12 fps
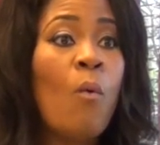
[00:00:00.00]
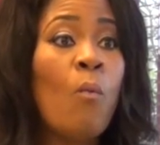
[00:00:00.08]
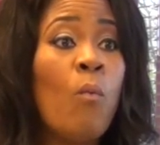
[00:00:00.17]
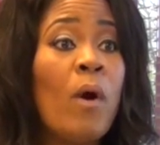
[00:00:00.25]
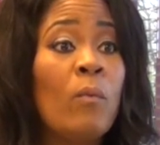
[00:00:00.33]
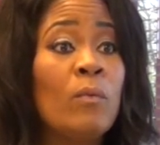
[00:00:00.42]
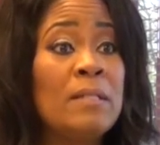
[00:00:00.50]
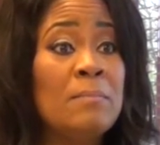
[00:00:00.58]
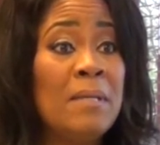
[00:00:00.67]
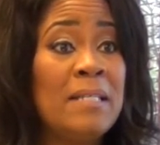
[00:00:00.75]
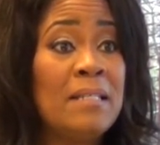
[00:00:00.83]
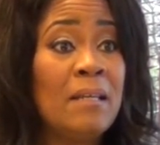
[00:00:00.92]
what was
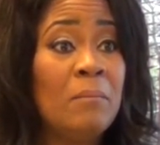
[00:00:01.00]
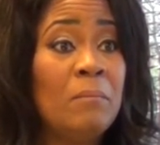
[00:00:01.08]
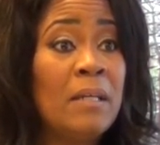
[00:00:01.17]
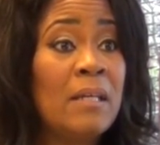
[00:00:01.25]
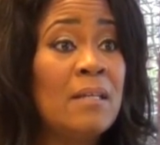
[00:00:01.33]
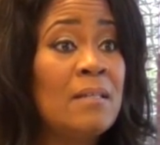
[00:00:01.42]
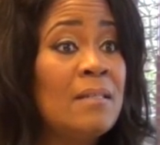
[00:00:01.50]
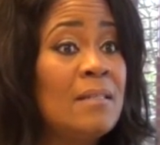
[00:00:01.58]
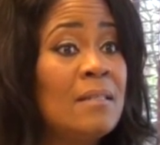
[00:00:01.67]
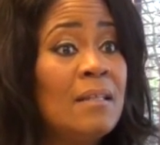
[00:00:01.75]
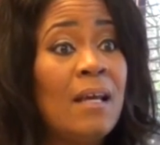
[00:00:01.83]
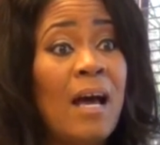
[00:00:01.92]
missing because
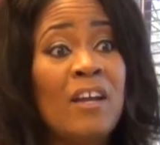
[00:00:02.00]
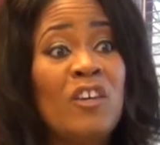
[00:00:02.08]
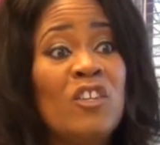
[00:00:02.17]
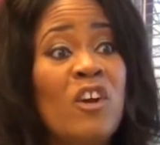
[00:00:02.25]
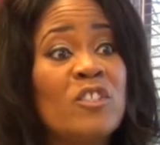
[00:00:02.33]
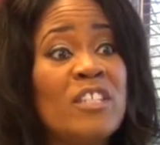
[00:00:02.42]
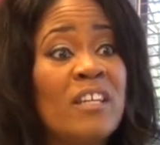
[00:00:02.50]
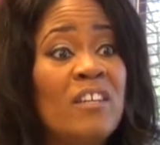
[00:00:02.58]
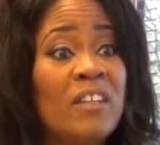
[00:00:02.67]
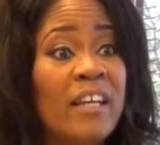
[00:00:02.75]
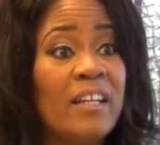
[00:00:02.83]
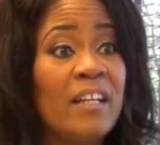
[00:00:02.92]
I couldn't
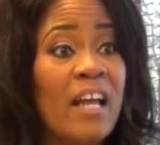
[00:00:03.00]
articulate.